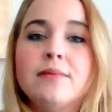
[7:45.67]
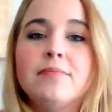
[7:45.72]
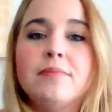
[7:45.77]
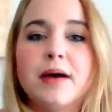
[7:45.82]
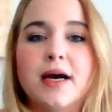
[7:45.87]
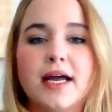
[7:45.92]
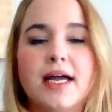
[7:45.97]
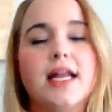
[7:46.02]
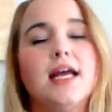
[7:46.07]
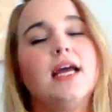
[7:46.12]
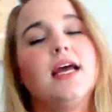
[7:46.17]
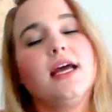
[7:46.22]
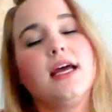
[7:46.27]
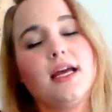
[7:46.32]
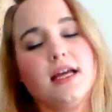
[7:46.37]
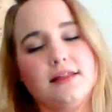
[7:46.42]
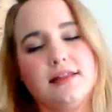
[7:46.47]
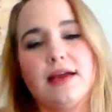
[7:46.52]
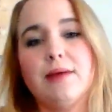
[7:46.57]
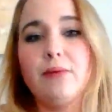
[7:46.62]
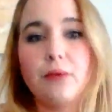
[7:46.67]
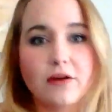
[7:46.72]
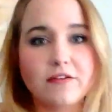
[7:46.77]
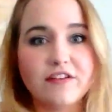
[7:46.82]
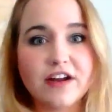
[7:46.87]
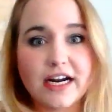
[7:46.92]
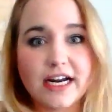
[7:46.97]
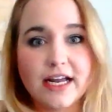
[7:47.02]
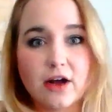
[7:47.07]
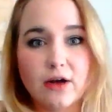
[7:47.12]
but they were
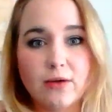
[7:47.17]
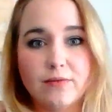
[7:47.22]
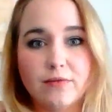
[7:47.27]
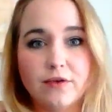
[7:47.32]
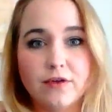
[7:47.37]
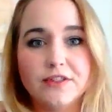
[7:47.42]
very helpful.